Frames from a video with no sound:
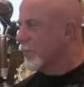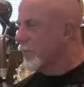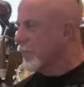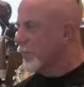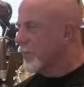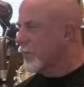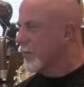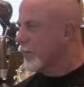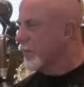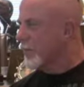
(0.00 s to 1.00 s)

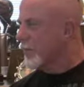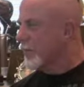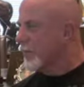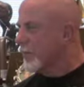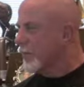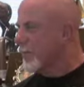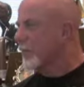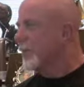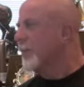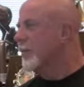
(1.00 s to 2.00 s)

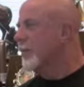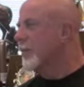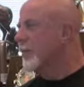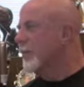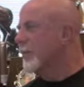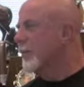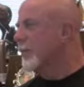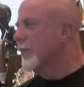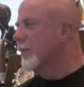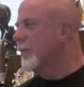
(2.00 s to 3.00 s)

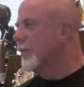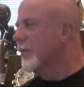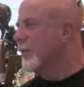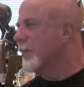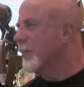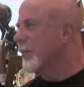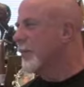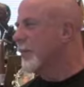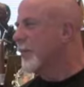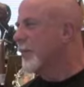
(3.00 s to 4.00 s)

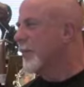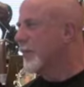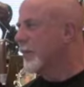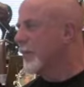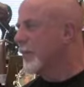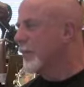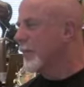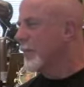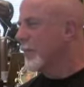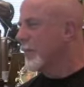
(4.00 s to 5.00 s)

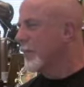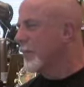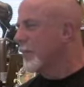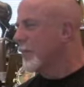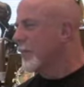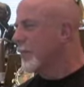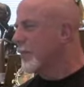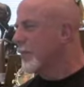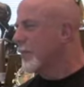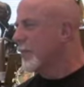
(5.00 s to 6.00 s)
No words are spoken by the person on screen.